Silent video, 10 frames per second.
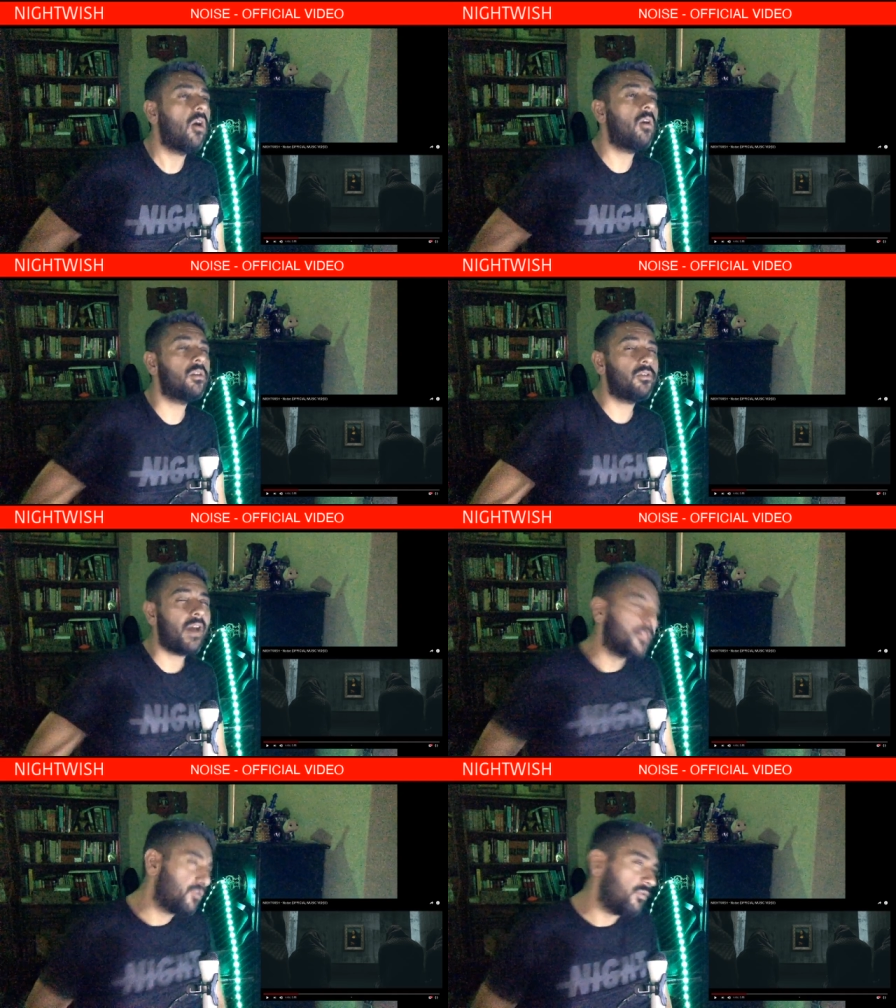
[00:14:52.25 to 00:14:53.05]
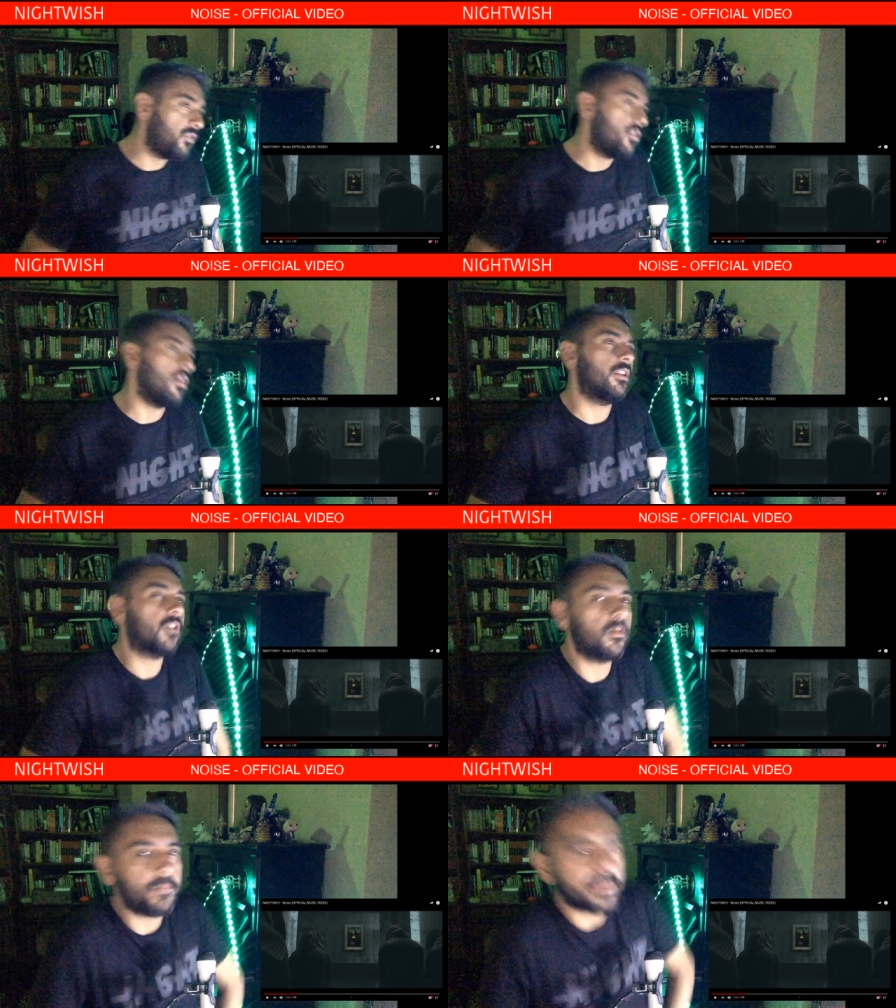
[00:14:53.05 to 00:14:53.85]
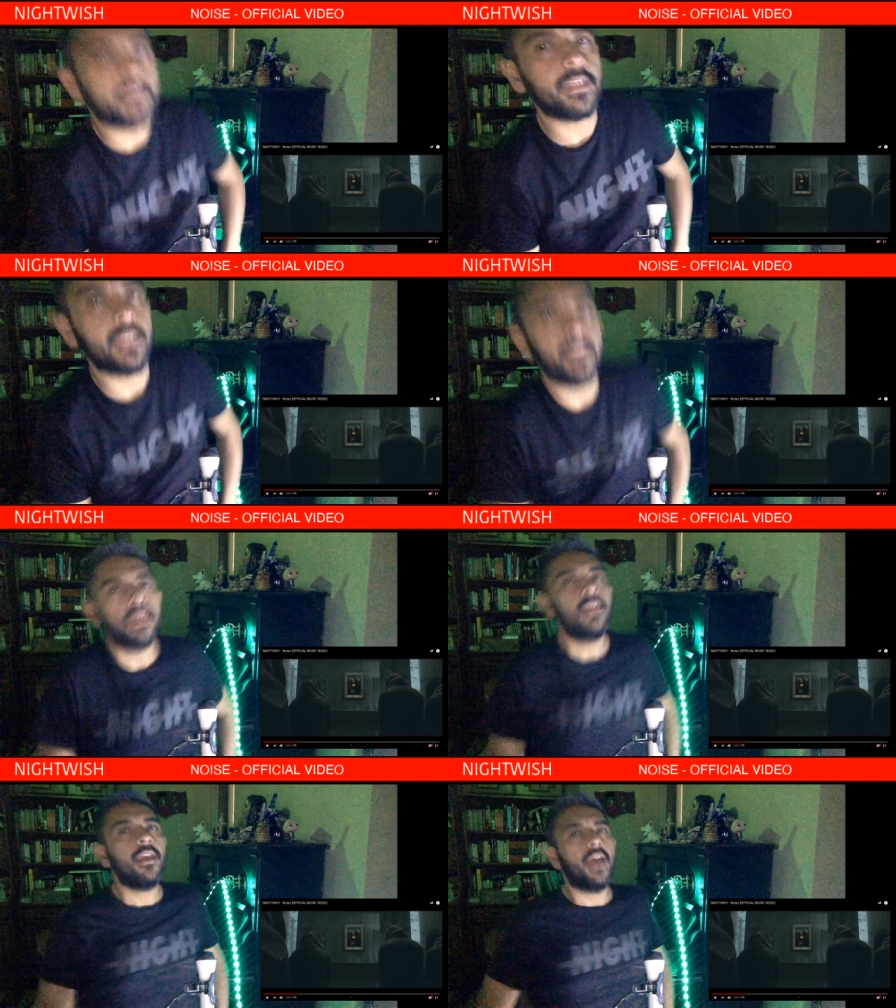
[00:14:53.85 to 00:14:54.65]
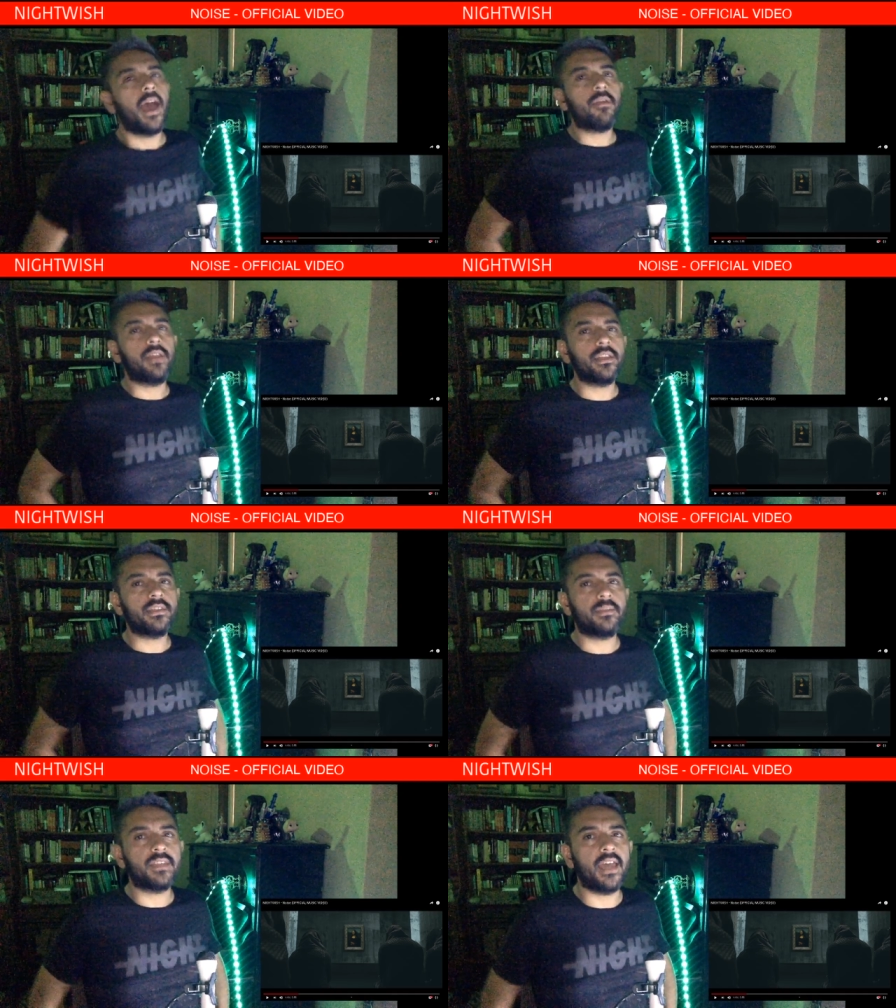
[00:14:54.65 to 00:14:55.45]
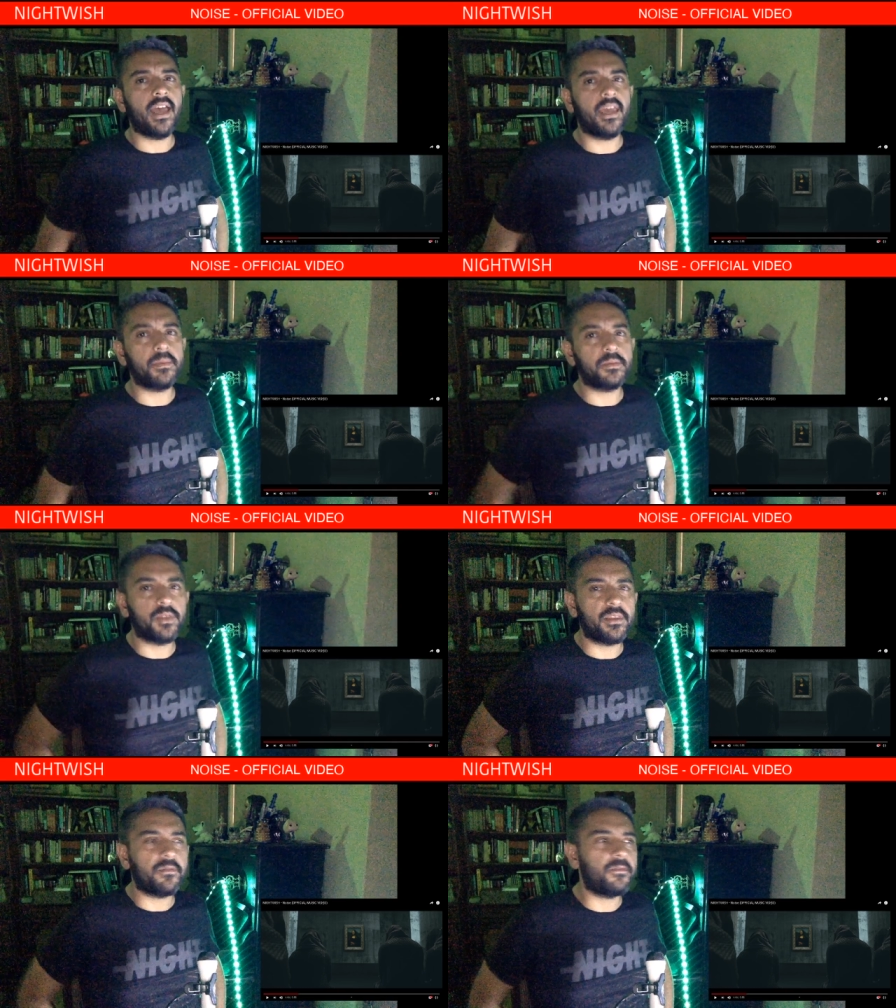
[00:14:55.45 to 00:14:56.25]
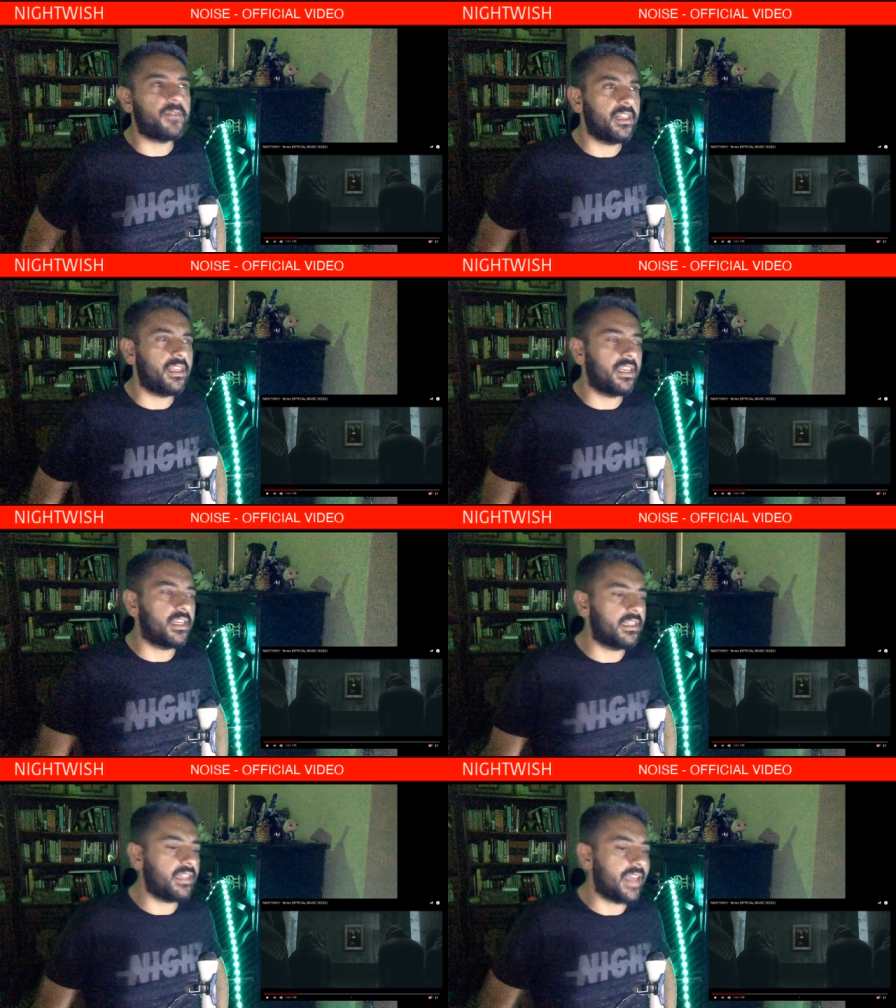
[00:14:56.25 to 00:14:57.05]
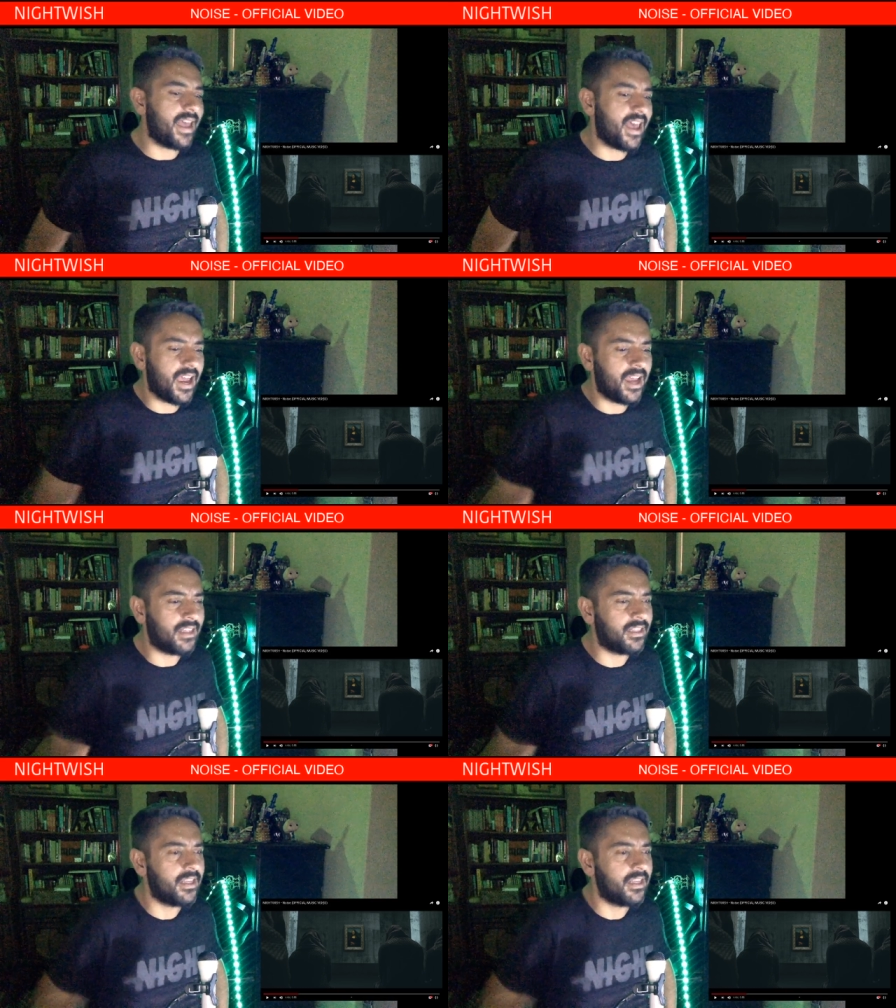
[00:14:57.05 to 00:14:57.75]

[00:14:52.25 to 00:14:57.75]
Although I do not completely agree sometimes with the feeling that